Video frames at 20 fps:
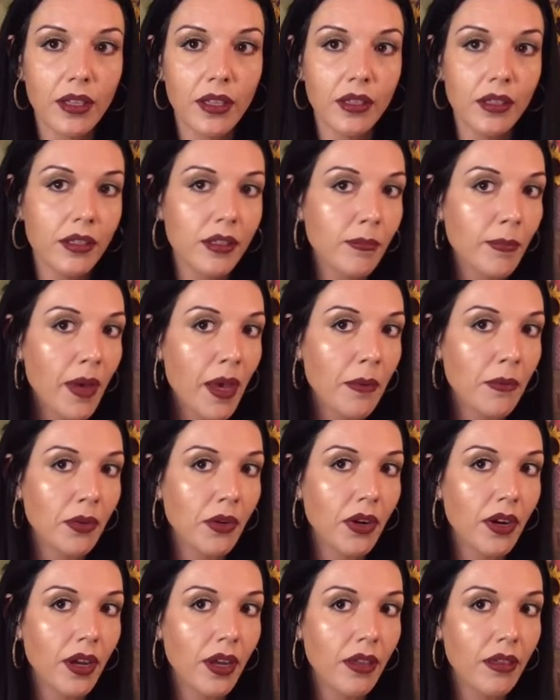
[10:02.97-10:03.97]
this. Pat
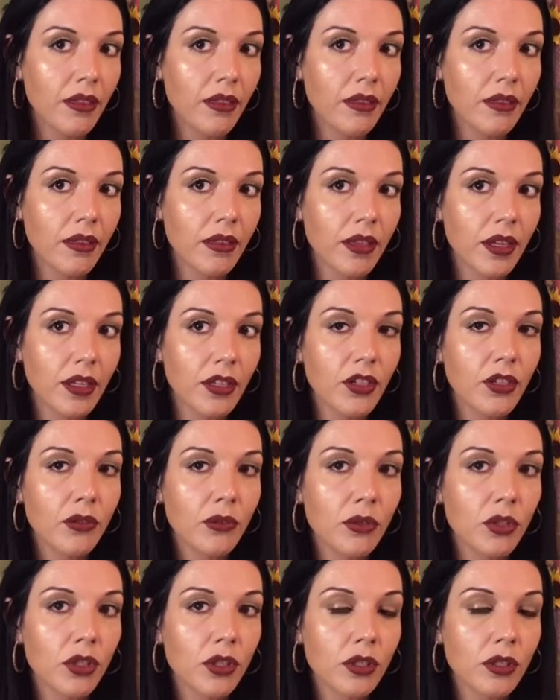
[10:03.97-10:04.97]
McGrath, thank
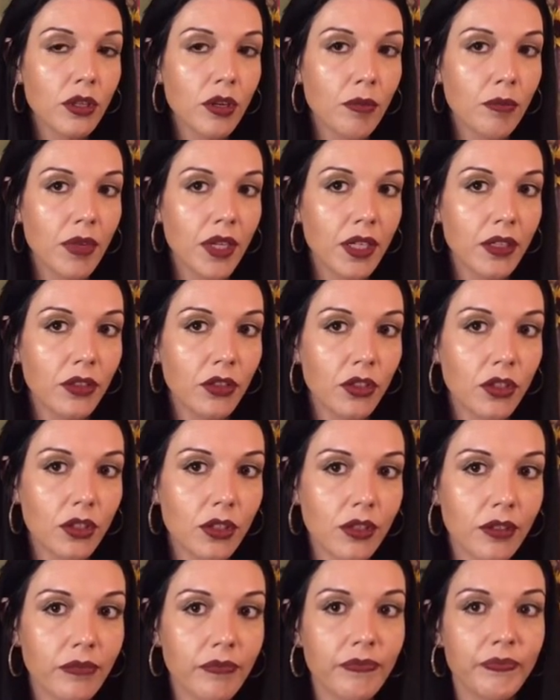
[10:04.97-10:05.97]
you so much.